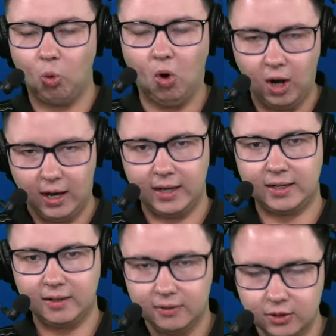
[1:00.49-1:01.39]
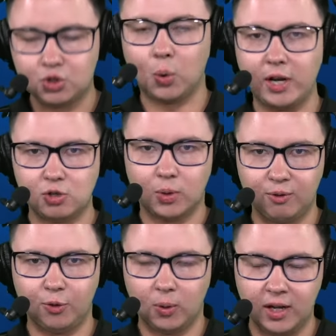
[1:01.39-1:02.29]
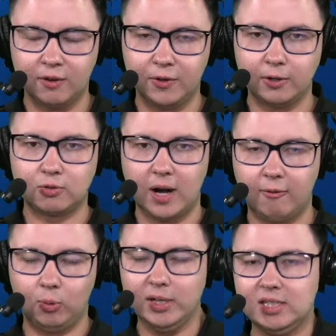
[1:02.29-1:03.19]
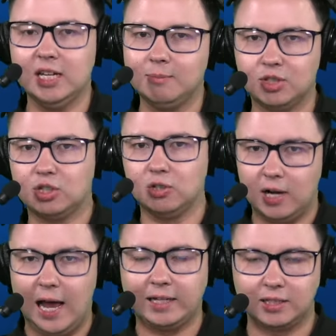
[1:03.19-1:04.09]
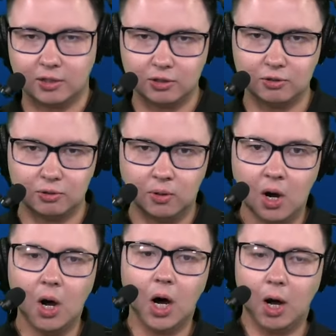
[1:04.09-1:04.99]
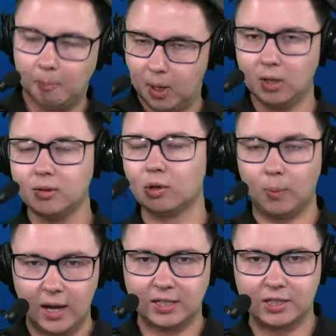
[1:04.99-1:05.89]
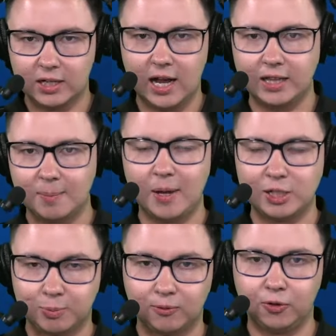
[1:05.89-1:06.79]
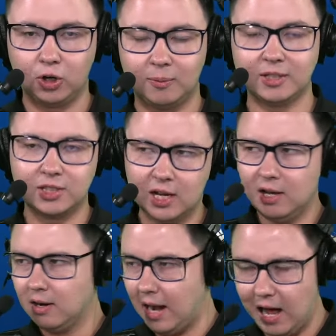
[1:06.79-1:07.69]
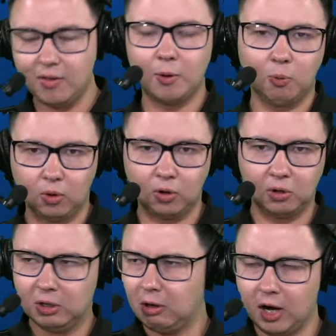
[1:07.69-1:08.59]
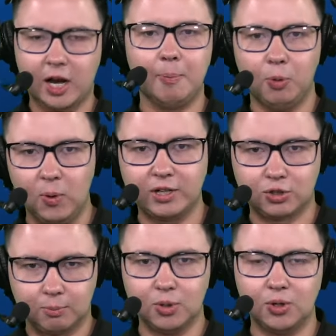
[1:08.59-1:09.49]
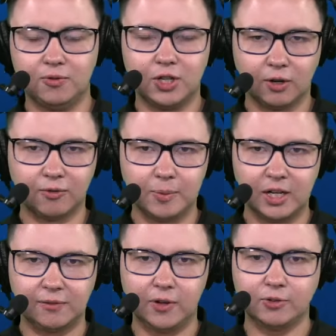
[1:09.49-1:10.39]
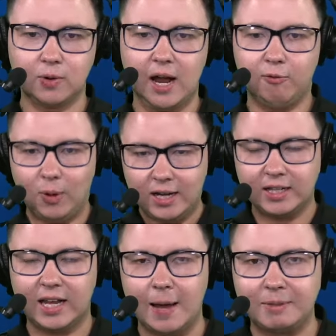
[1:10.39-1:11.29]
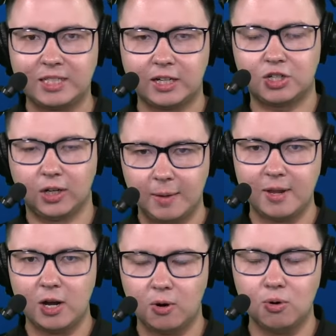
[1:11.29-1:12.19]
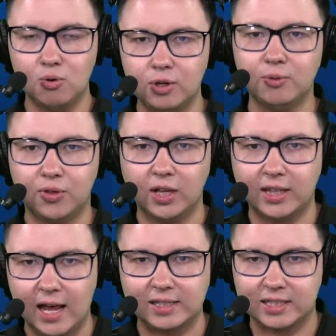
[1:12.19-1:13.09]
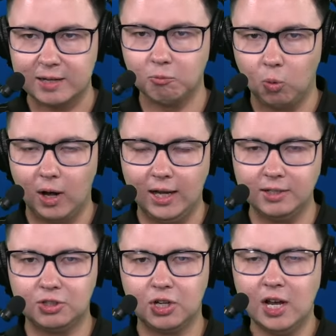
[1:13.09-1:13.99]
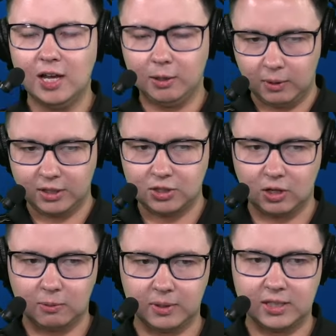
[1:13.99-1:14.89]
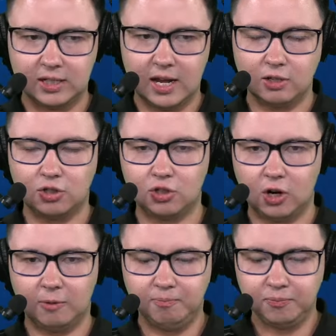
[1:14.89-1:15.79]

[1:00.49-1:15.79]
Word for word: won the 2024 NFL draft? What team stood out to you among the rest that had the best performance now that we're a couple weeks removed here from the NFL draft? Way in the comment section, let me know who you think that team was, and we'll get started with today's show.